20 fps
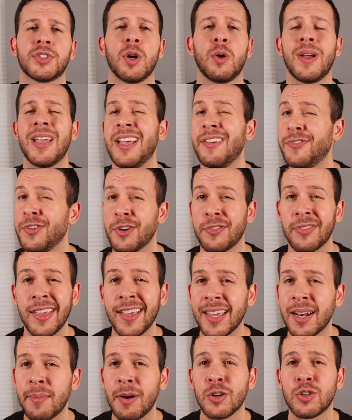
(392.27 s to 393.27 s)
So if you're
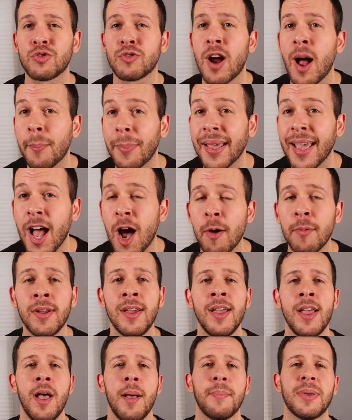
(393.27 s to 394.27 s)
thinking about dropping out
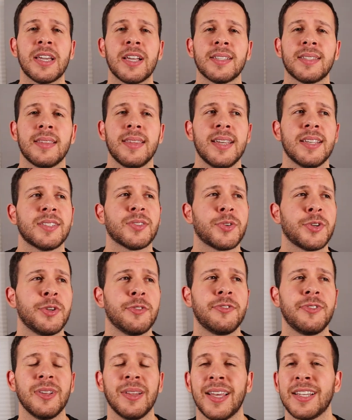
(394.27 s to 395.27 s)
because of this or
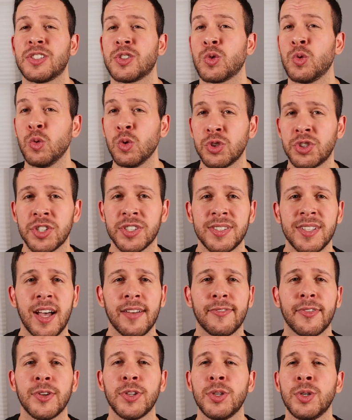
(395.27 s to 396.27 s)
you feel like school's just
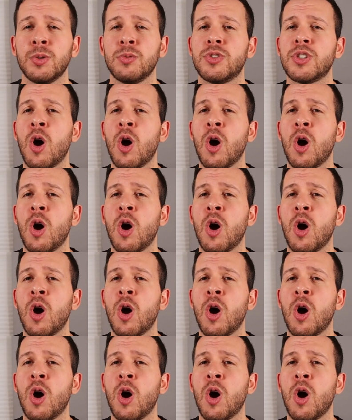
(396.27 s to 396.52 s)
not for you,